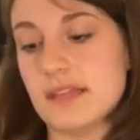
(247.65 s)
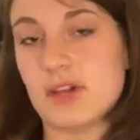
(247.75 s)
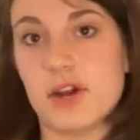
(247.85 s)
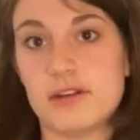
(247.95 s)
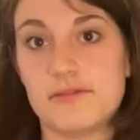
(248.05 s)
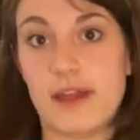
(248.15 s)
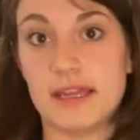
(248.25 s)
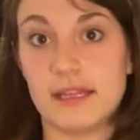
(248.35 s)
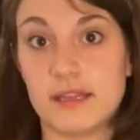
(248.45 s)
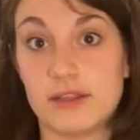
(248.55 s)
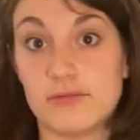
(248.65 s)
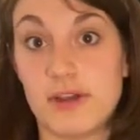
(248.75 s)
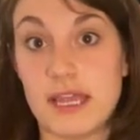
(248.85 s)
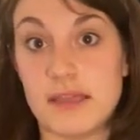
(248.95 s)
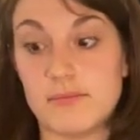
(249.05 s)
hard to find like the
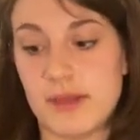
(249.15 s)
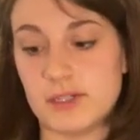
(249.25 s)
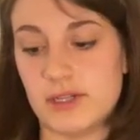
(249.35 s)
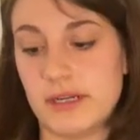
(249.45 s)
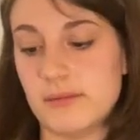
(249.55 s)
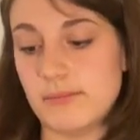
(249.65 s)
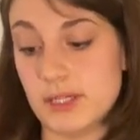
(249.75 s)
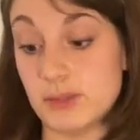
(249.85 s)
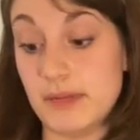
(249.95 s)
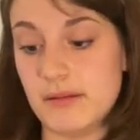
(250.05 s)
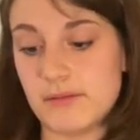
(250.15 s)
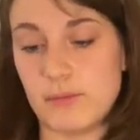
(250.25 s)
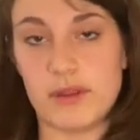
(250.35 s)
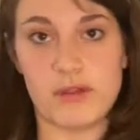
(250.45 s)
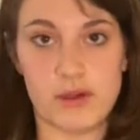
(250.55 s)
right measurement
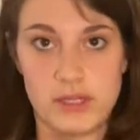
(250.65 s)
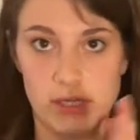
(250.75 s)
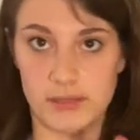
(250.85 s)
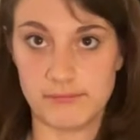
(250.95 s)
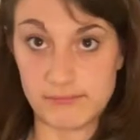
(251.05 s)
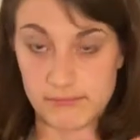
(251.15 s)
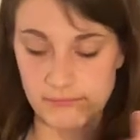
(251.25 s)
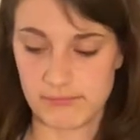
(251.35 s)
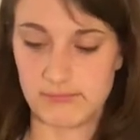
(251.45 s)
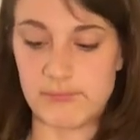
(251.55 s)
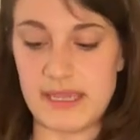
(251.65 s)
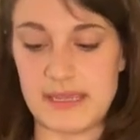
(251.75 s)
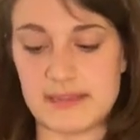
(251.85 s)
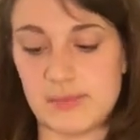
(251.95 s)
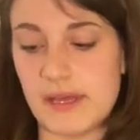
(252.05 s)
with all your
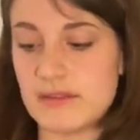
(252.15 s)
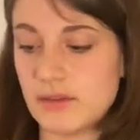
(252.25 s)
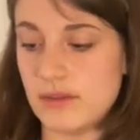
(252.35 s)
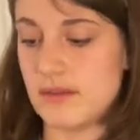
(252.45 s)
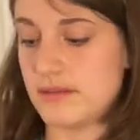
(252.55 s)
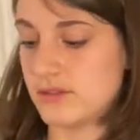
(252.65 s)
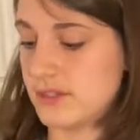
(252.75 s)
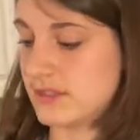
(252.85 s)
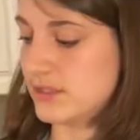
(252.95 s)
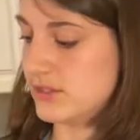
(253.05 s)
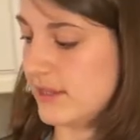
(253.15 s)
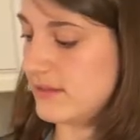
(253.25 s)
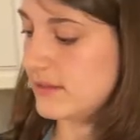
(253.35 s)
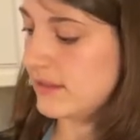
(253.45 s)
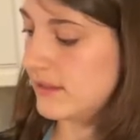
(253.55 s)
baking supplies. So these just
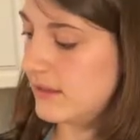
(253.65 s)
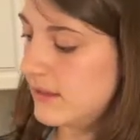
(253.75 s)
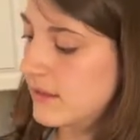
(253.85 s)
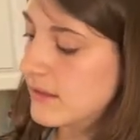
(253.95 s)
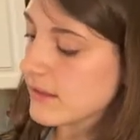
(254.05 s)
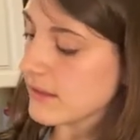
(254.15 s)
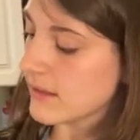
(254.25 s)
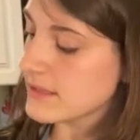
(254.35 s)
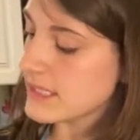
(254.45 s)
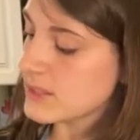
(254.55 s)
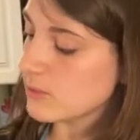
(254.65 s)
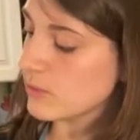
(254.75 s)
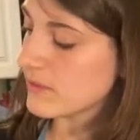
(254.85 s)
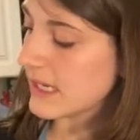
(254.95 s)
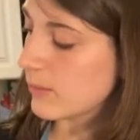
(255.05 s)
adjust to
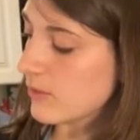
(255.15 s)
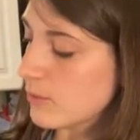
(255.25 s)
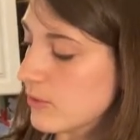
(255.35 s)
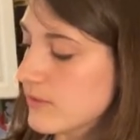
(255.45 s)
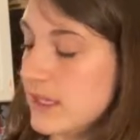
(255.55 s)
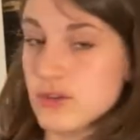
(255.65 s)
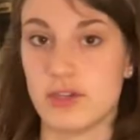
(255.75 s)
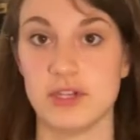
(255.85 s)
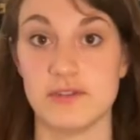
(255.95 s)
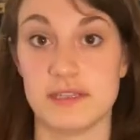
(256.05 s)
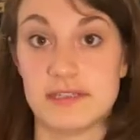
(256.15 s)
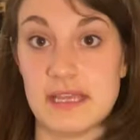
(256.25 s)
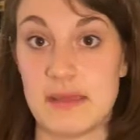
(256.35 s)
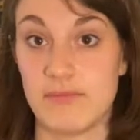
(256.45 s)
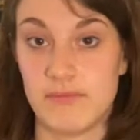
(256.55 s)
teaspoons, tablespoons, and you can use the
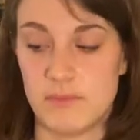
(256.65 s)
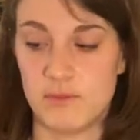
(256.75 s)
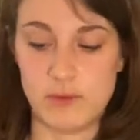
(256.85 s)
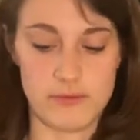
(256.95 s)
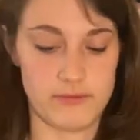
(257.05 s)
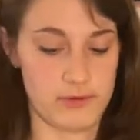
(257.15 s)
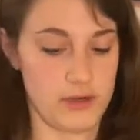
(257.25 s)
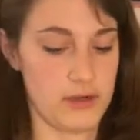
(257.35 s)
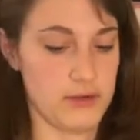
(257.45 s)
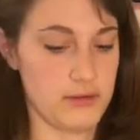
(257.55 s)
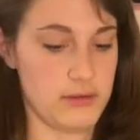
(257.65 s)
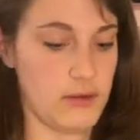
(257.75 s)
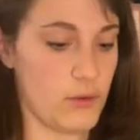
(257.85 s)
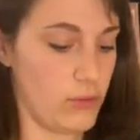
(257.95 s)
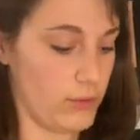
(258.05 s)
same spoon for
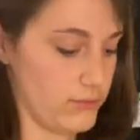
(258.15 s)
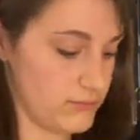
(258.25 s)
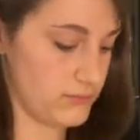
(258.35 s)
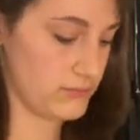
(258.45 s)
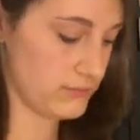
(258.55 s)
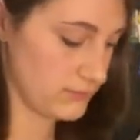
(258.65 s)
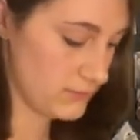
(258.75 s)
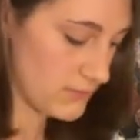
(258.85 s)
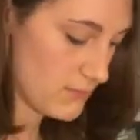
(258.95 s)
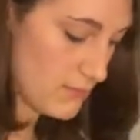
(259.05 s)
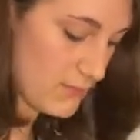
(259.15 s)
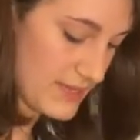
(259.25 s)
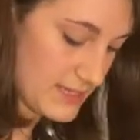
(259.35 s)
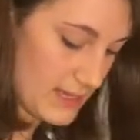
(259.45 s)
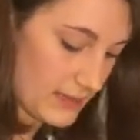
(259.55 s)
your whole
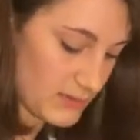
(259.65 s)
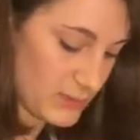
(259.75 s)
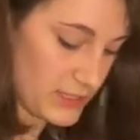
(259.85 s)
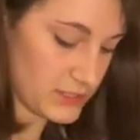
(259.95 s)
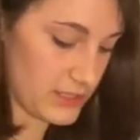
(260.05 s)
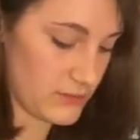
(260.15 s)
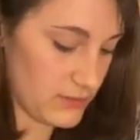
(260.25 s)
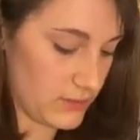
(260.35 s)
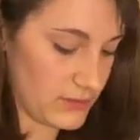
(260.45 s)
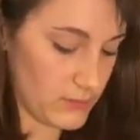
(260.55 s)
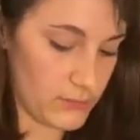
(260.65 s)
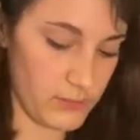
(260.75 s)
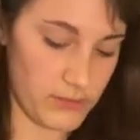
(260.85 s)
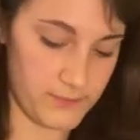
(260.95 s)
baking expedition. So that's what we'll do.